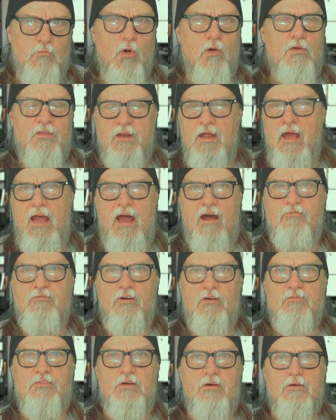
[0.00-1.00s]
more than
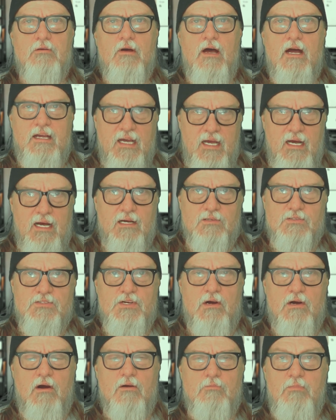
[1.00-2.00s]
half of the
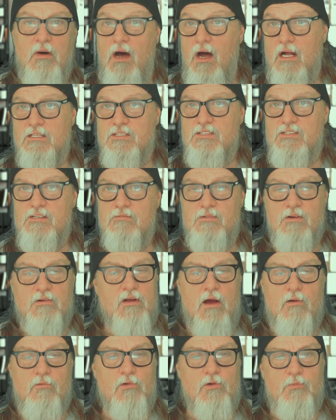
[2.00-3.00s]
accounts are bots?
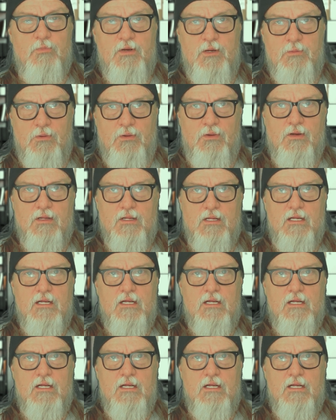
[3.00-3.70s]
They're not real people.